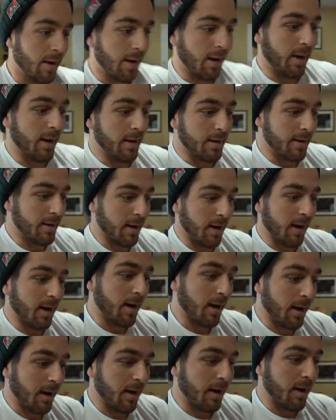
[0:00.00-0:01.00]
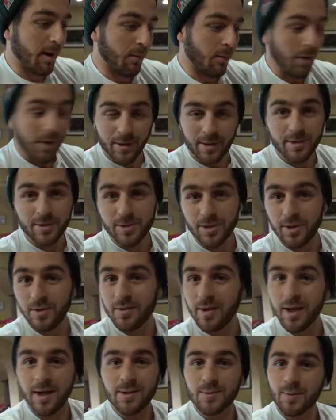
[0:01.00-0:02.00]
and I wanted to show you
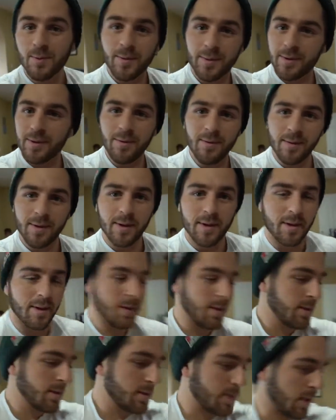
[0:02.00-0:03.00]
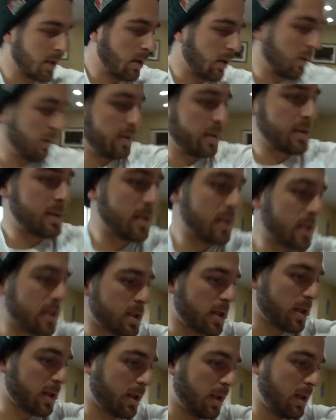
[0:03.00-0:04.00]
guys what we're doing. So this is a
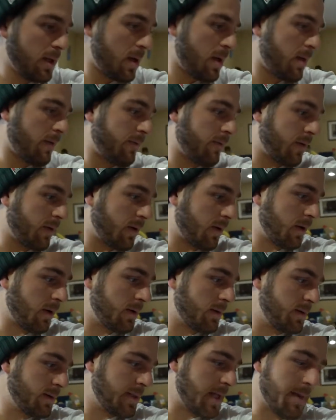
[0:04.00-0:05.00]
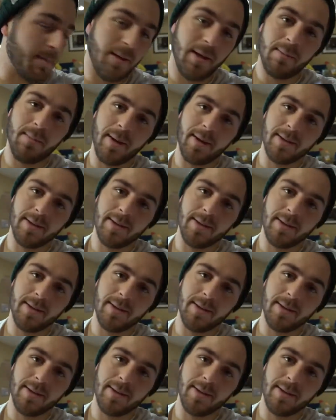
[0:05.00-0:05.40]
turkey for Debbie and